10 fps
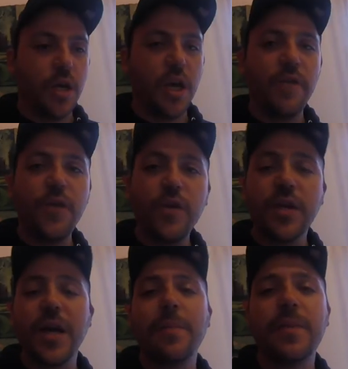If you're
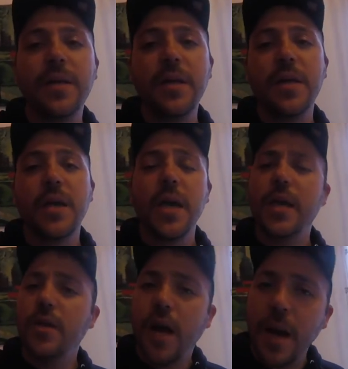gambling,
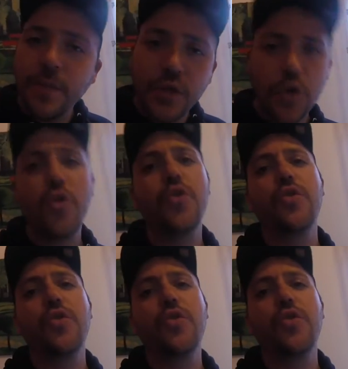I'm sure